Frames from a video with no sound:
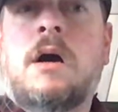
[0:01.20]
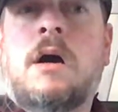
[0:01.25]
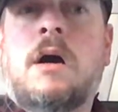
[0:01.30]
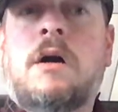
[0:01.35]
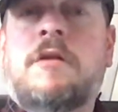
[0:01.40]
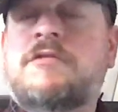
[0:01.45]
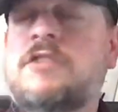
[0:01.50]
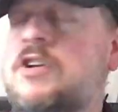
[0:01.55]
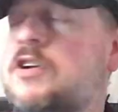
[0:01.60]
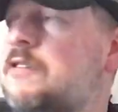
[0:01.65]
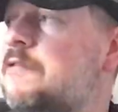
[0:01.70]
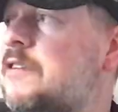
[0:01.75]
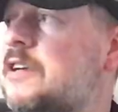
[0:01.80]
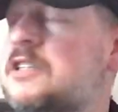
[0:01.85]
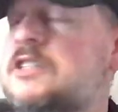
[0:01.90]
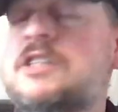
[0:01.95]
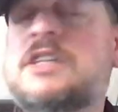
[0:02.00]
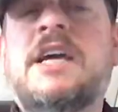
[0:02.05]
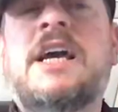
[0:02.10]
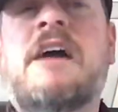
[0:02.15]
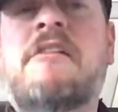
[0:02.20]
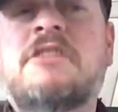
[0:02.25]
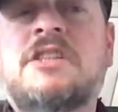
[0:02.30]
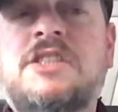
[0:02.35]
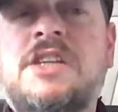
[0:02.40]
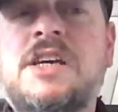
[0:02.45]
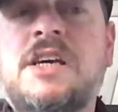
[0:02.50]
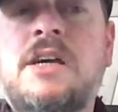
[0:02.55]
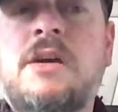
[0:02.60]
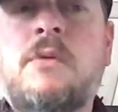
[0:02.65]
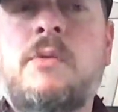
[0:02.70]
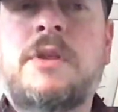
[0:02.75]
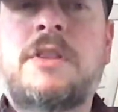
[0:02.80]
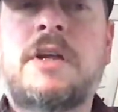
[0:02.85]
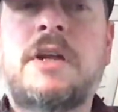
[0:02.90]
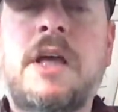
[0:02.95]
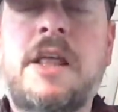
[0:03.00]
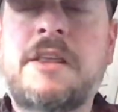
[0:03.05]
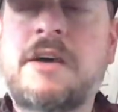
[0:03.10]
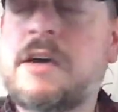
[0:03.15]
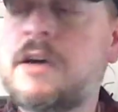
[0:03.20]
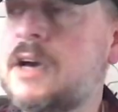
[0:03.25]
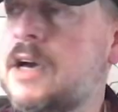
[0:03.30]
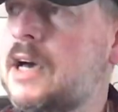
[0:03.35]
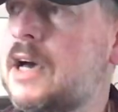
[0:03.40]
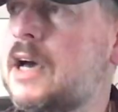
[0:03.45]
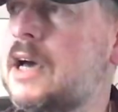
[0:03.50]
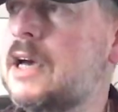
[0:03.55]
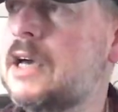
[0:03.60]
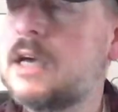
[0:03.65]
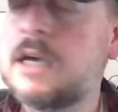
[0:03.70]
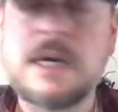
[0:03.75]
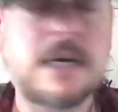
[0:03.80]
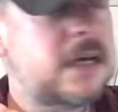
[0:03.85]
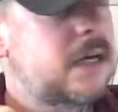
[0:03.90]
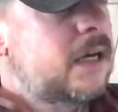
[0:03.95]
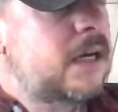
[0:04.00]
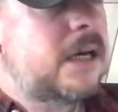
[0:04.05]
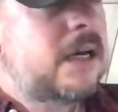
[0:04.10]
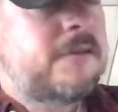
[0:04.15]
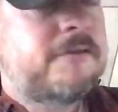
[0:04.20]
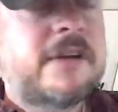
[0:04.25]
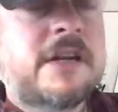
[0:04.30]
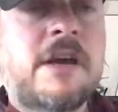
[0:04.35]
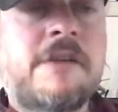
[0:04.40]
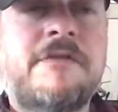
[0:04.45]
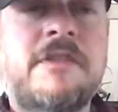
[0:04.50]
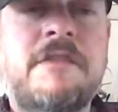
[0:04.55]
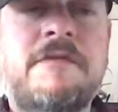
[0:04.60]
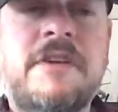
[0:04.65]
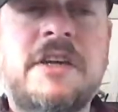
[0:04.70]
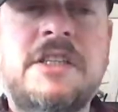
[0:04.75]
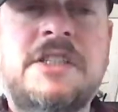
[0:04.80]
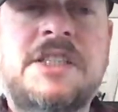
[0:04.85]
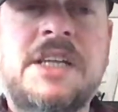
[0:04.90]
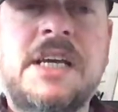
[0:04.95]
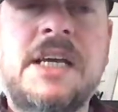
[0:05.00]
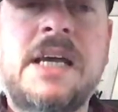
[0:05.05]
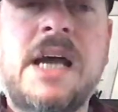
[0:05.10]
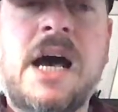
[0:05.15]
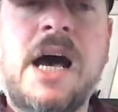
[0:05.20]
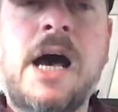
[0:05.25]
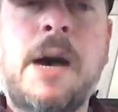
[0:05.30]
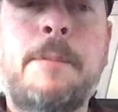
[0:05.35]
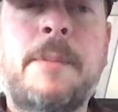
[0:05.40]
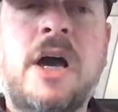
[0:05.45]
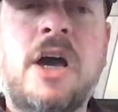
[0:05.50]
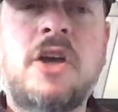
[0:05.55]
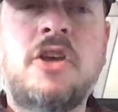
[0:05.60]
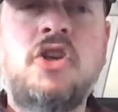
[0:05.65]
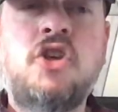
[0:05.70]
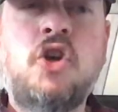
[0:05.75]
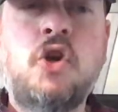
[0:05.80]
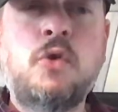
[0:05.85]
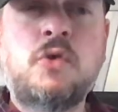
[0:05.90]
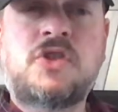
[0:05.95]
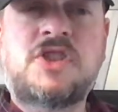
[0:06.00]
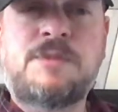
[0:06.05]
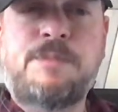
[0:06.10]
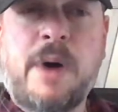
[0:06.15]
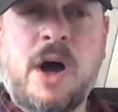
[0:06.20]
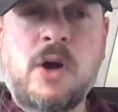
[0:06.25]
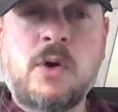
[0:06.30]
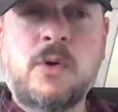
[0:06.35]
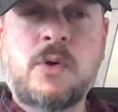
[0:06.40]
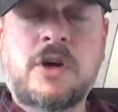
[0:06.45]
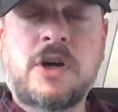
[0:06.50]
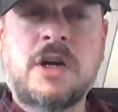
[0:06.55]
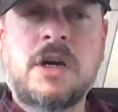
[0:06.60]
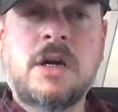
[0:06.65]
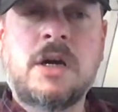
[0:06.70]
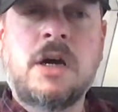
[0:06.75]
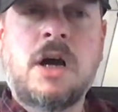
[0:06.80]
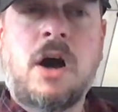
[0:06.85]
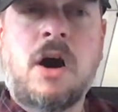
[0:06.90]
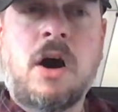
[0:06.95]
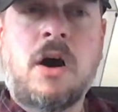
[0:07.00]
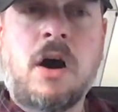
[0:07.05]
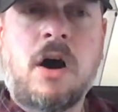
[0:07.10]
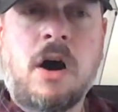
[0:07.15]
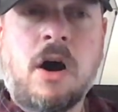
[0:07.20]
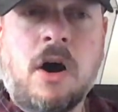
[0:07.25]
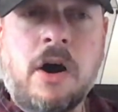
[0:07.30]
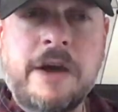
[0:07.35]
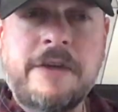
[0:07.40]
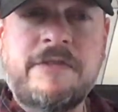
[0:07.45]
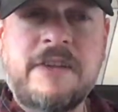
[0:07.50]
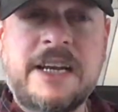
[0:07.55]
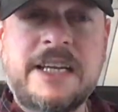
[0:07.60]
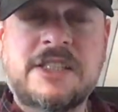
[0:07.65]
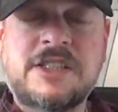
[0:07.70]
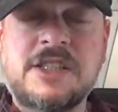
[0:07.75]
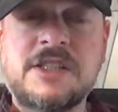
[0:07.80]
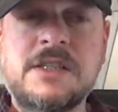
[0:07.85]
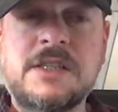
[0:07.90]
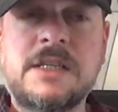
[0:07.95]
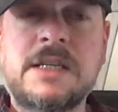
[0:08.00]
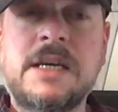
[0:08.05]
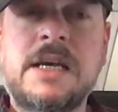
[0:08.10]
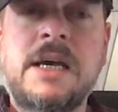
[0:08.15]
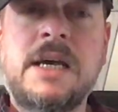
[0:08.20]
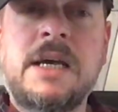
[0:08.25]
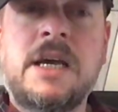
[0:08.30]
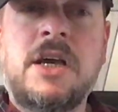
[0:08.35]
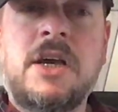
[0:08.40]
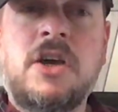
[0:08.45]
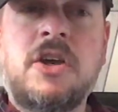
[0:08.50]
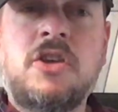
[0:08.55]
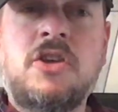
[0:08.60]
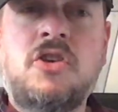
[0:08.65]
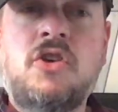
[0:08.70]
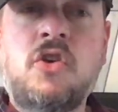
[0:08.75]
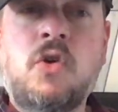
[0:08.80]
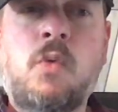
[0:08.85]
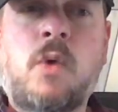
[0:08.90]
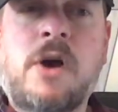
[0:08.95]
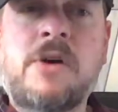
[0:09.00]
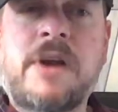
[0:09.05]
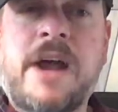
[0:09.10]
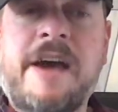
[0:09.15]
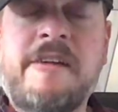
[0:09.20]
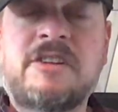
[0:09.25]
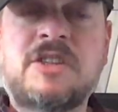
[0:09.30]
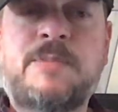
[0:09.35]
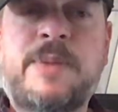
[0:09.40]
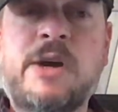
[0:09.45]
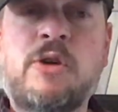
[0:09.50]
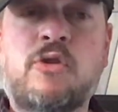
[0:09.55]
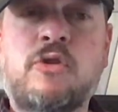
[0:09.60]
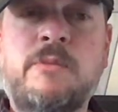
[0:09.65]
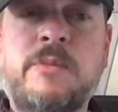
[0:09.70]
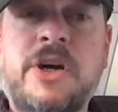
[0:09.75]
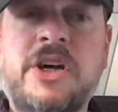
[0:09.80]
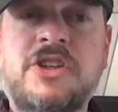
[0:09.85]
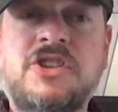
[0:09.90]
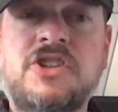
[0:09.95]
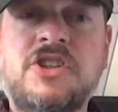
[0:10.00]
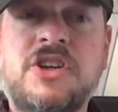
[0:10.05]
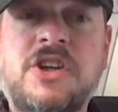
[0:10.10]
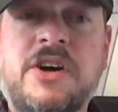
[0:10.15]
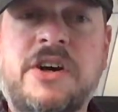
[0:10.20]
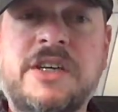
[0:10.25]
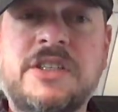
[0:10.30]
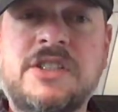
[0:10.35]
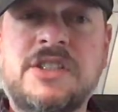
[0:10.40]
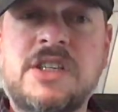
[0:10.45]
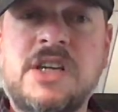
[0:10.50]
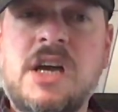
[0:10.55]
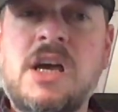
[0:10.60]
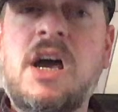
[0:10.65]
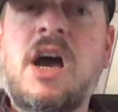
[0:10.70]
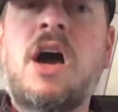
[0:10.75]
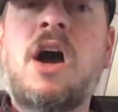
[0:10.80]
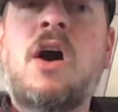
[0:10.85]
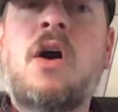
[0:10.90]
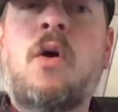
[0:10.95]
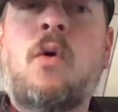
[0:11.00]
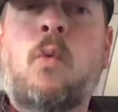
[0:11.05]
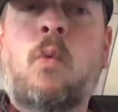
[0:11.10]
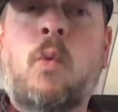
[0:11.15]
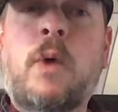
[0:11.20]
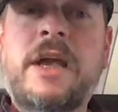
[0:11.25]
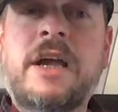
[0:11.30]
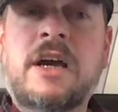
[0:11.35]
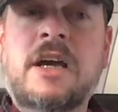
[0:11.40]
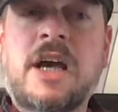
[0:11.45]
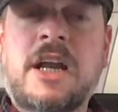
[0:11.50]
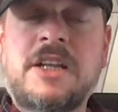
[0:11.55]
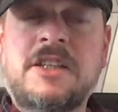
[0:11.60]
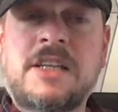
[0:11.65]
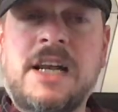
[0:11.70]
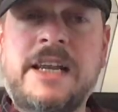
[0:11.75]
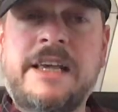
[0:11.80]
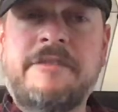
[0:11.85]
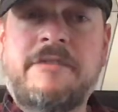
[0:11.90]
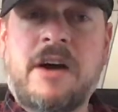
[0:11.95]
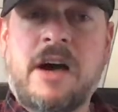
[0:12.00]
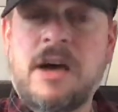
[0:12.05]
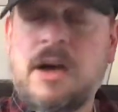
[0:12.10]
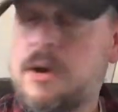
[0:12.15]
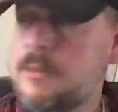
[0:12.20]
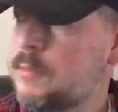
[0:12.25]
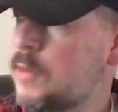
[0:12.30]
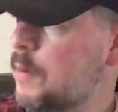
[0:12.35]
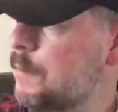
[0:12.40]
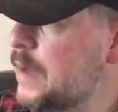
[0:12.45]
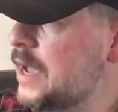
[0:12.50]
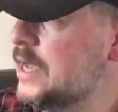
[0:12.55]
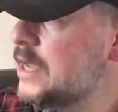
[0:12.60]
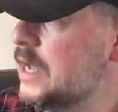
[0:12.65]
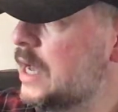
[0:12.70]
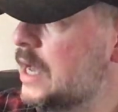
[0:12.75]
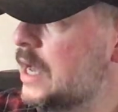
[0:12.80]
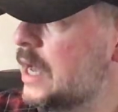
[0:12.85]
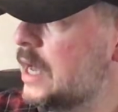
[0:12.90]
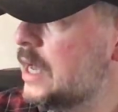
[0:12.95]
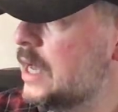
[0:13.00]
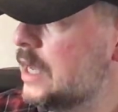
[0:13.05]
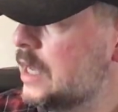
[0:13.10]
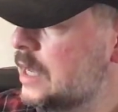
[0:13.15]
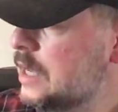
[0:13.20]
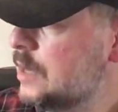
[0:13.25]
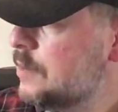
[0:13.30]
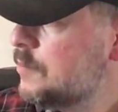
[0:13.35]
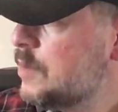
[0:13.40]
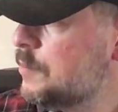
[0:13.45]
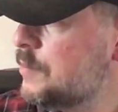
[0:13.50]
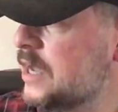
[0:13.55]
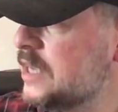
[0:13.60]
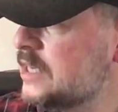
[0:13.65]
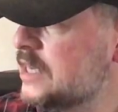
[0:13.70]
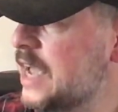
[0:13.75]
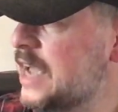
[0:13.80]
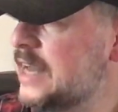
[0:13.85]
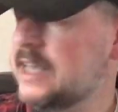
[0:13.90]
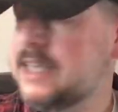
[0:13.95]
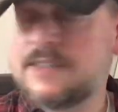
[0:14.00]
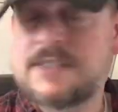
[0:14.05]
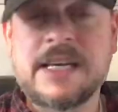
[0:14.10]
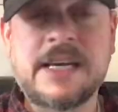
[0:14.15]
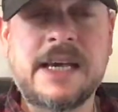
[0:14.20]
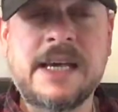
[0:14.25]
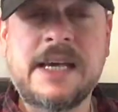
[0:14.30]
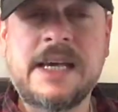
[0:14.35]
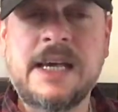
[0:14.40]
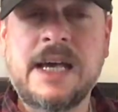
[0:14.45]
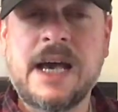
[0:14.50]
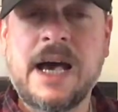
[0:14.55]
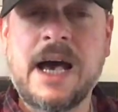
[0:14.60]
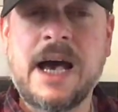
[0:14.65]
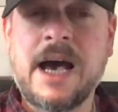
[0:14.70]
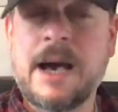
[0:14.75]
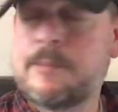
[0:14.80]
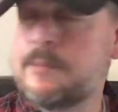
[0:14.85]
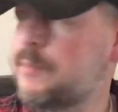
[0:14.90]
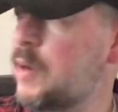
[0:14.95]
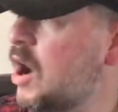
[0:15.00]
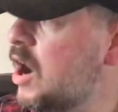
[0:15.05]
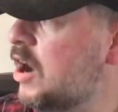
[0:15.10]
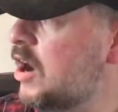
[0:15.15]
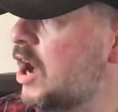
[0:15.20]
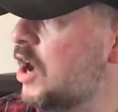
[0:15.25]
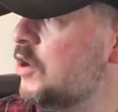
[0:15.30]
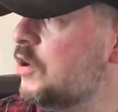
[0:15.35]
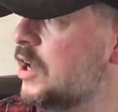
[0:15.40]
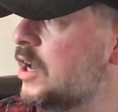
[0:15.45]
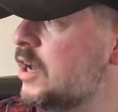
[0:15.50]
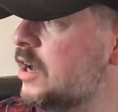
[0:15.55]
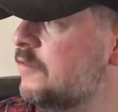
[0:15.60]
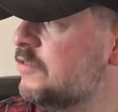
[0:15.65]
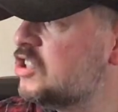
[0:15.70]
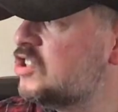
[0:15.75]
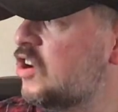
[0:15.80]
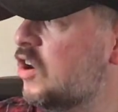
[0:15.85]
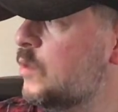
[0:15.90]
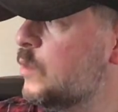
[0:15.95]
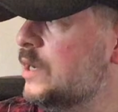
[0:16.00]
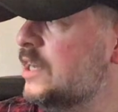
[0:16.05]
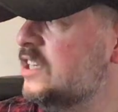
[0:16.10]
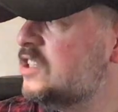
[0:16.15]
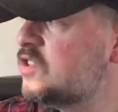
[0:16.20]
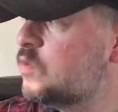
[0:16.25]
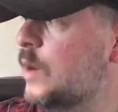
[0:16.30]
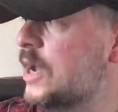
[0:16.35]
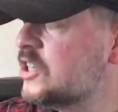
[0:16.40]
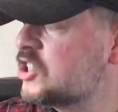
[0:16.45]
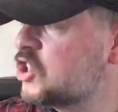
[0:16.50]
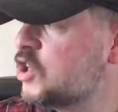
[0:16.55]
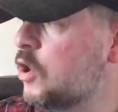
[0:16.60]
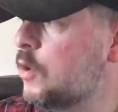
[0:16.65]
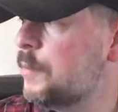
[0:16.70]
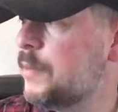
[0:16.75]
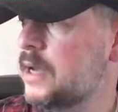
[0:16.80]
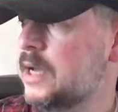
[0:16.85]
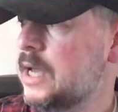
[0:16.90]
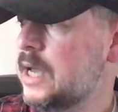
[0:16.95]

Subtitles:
Afternoon VC, Harris here with another video for the VC. You spoke, I've listened. You won't Harris Pilton merchandise. We are going to deliver. My mate Kenny's here, part owner of a Taiwanese sweatshop.